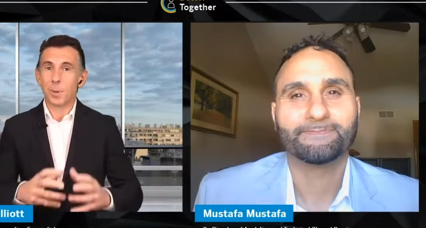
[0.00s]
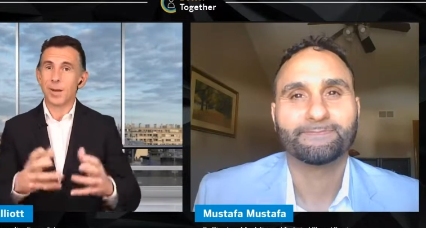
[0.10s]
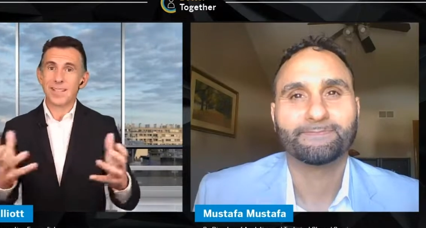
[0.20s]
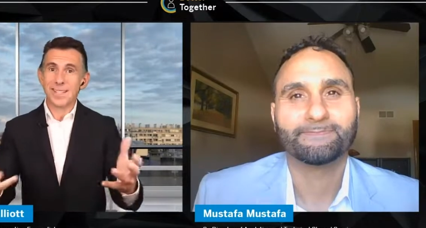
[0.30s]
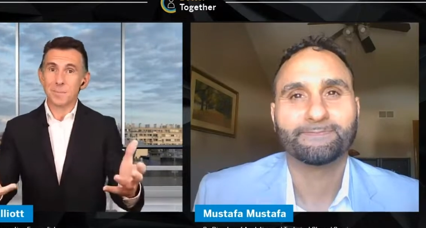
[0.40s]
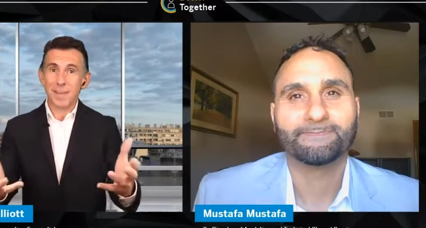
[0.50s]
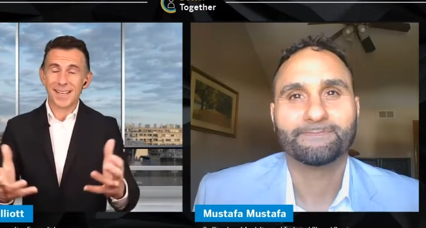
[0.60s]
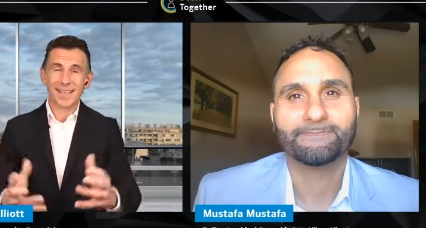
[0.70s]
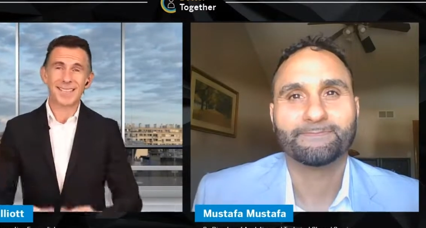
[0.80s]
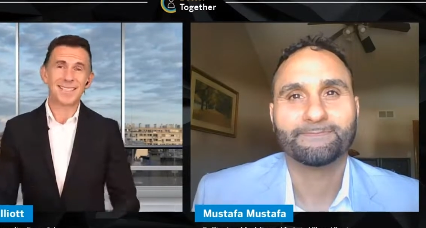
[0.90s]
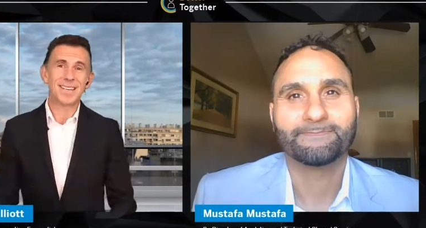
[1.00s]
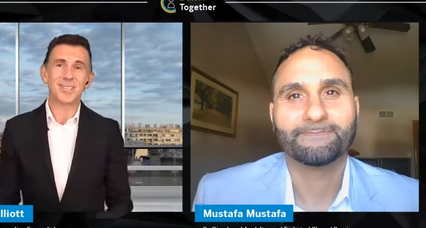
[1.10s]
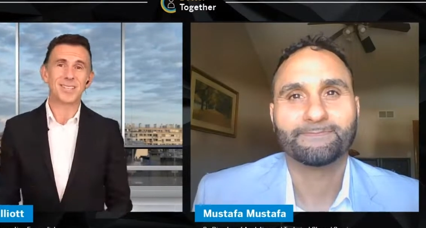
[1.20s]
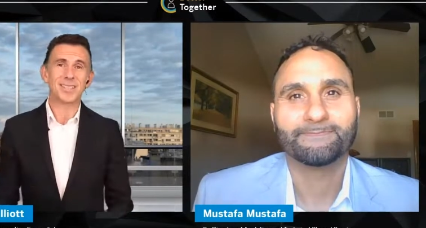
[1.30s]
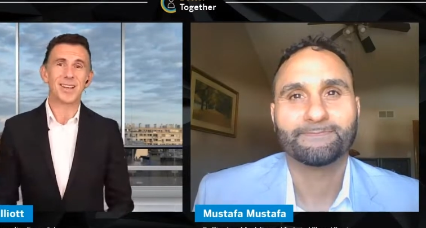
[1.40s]
Speaker 1: if you'd like to
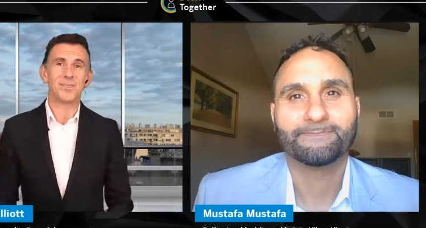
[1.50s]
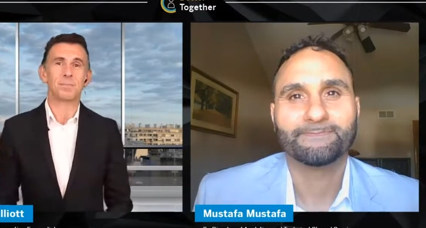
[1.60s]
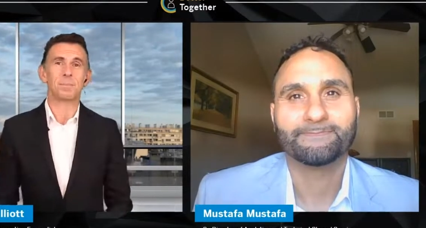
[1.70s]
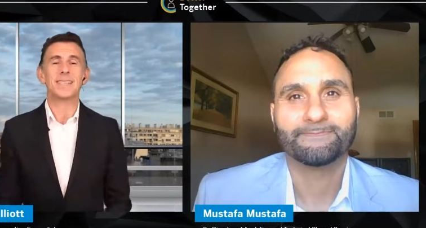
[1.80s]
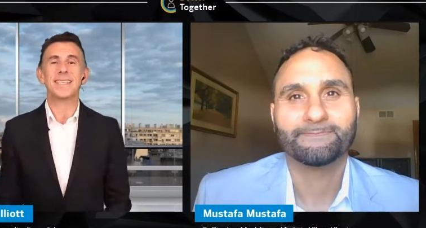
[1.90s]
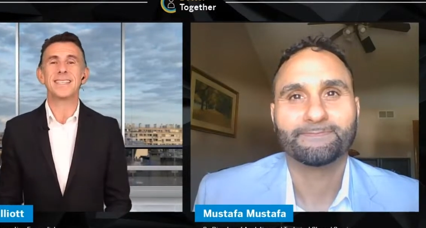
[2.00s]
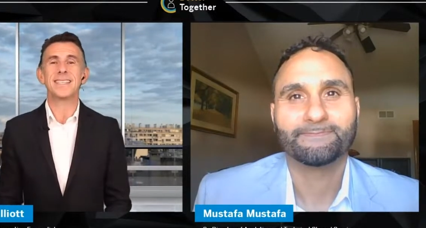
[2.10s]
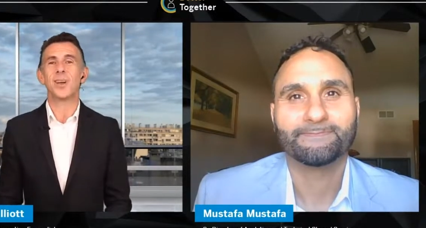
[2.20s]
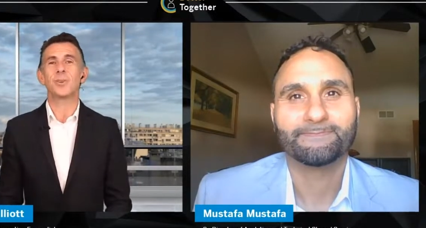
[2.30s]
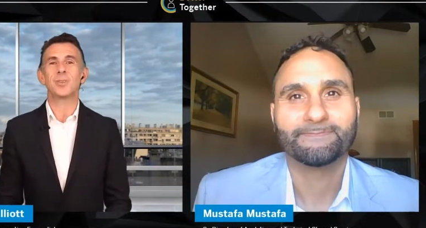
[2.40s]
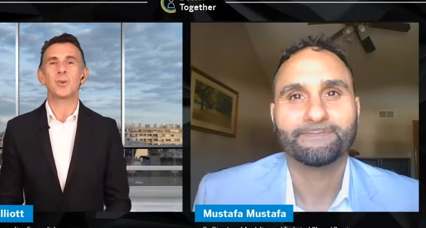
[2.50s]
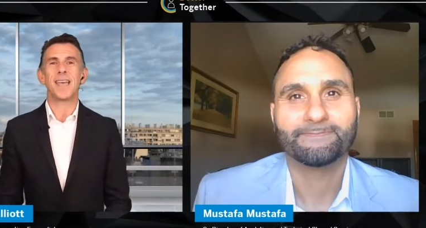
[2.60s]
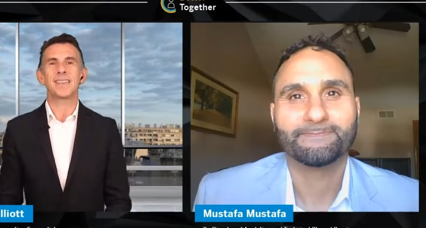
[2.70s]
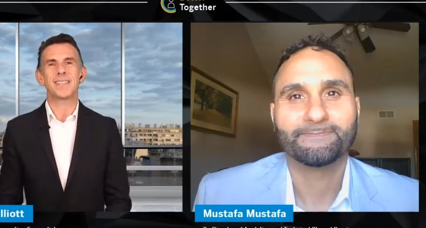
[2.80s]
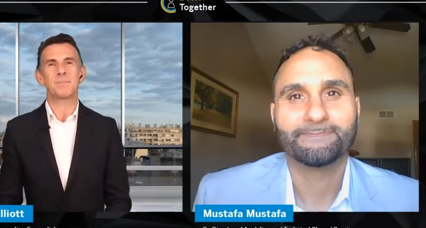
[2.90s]
participate in the series yourself, please
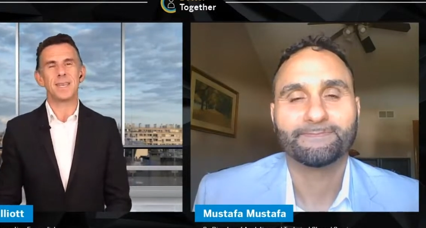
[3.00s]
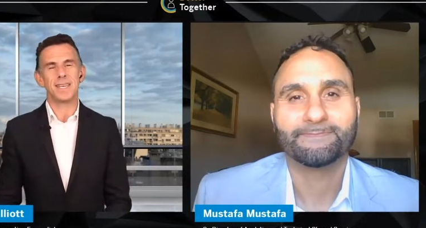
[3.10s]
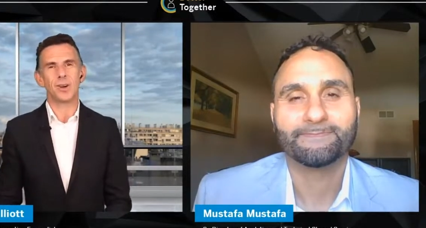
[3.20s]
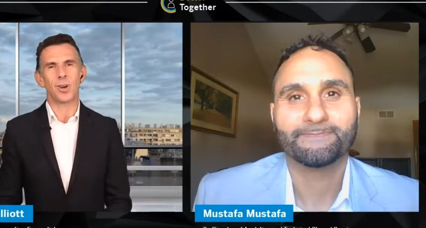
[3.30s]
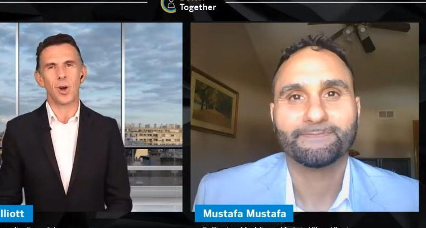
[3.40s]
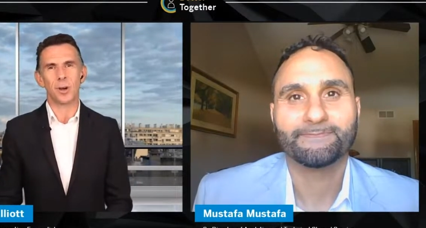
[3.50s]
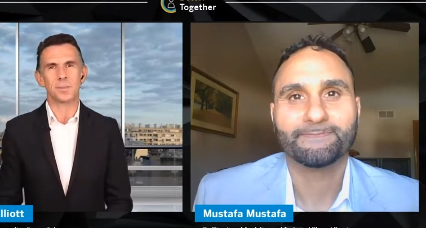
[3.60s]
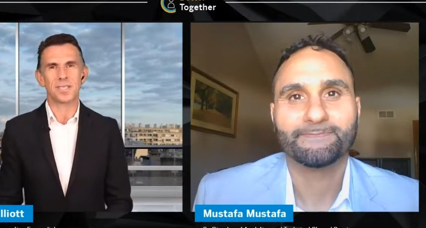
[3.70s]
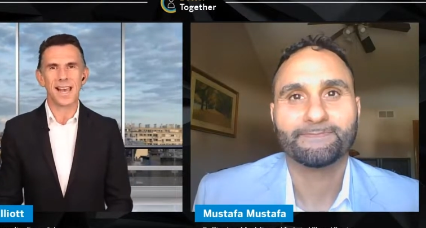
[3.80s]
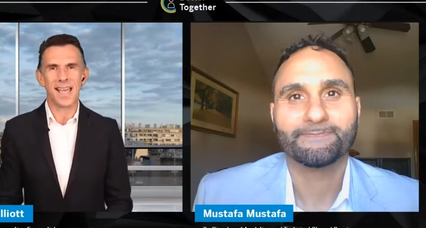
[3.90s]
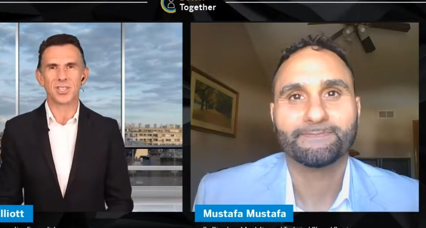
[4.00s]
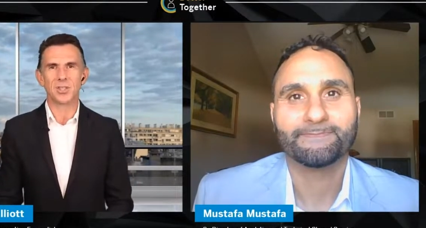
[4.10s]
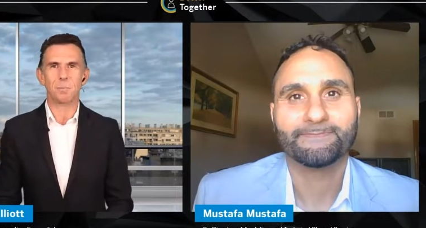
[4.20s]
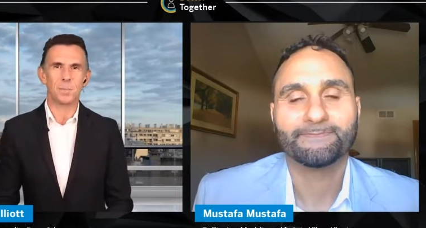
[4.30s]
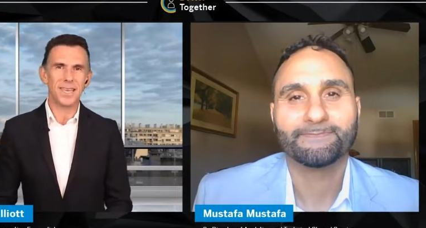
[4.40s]
go to
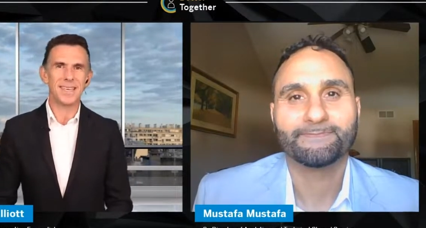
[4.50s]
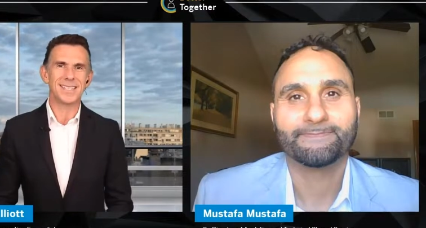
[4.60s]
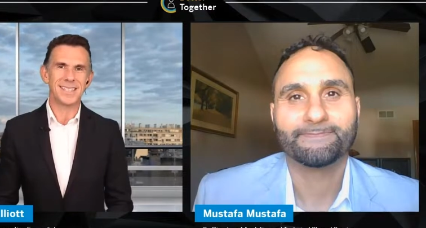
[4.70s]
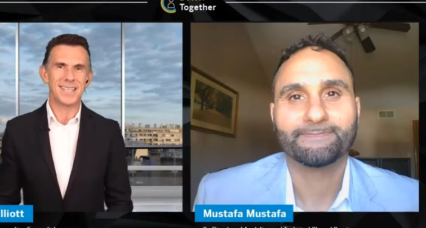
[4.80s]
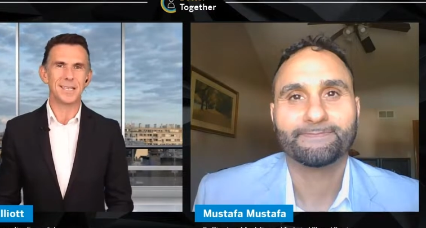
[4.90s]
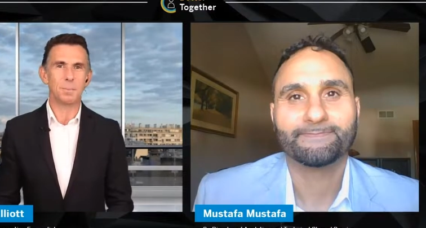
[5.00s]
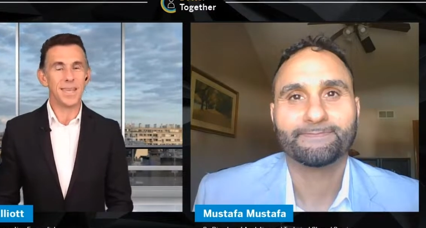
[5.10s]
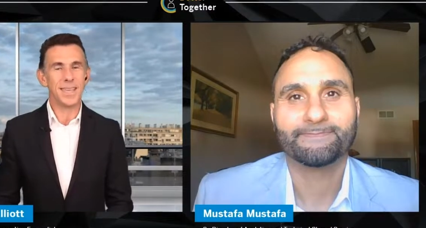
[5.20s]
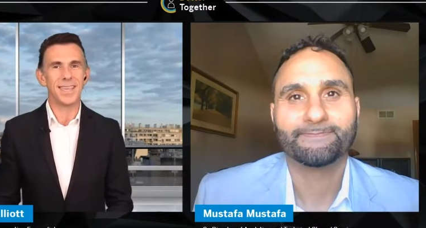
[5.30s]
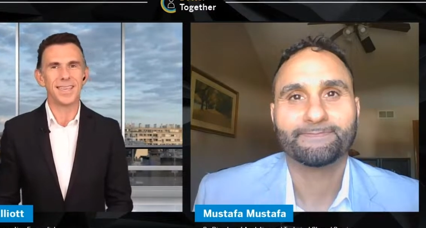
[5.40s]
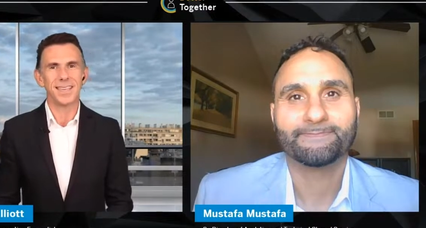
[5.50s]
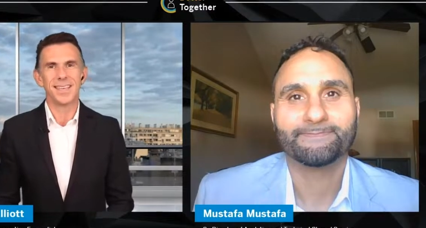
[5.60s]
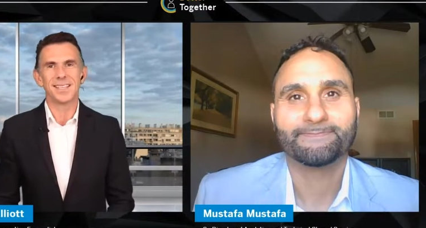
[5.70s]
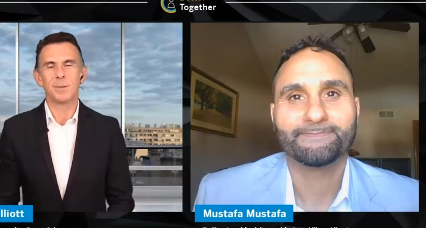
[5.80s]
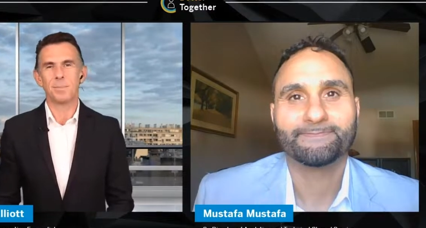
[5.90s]
sap.com slash
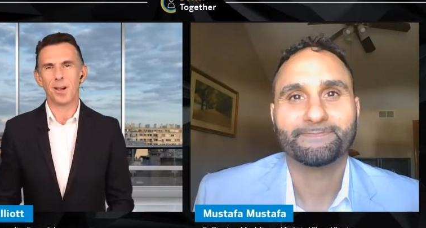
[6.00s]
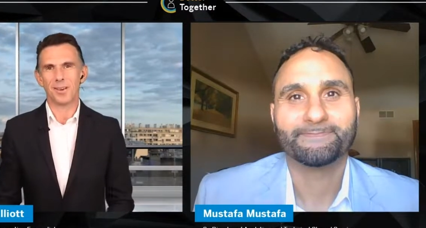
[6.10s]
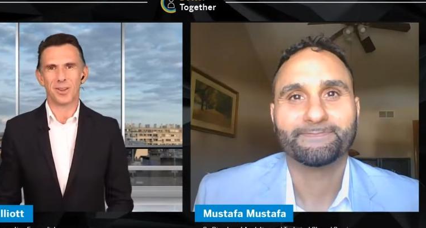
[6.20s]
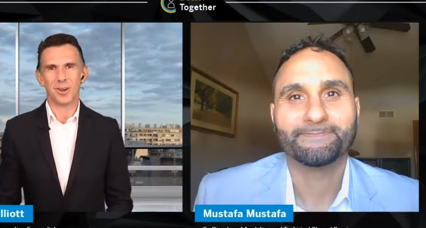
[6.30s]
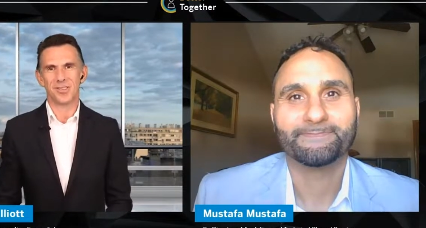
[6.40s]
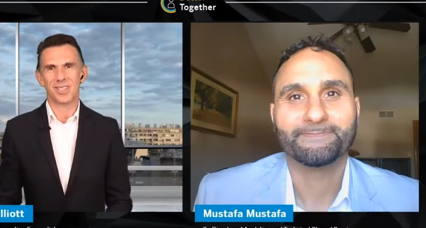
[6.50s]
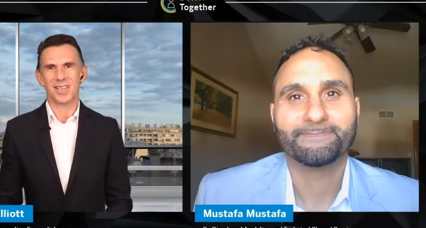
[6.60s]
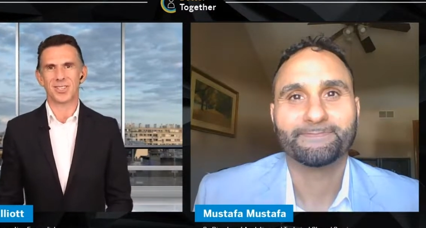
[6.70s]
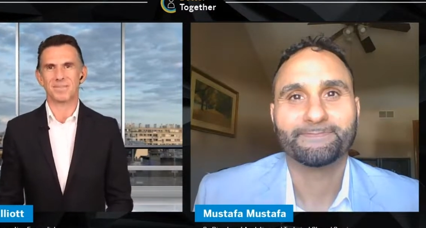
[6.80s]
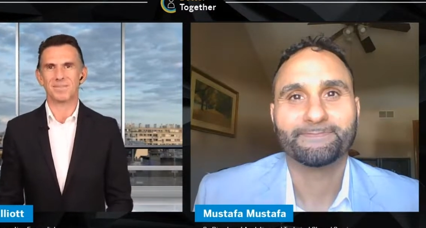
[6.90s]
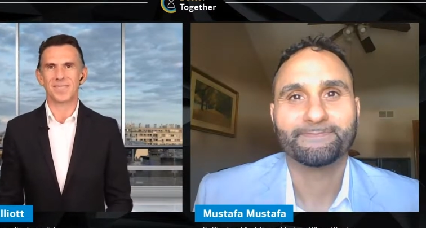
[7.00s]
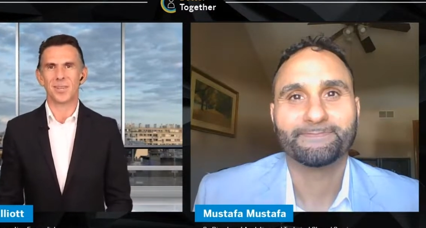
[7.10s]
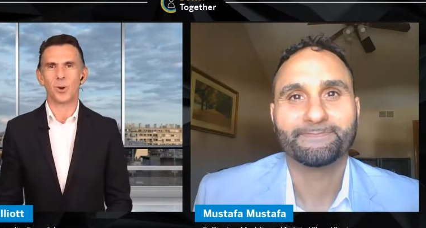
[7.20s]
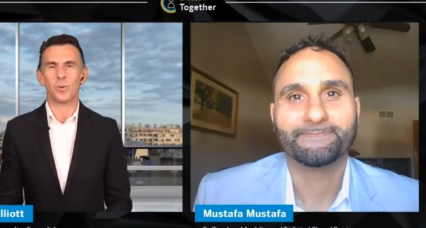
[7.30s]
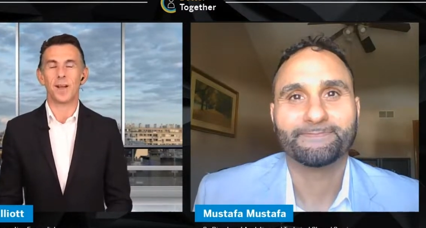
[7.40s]
BTP to be part of the
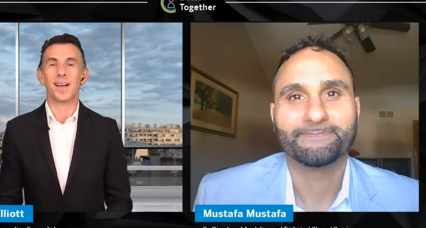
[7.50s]
conversation.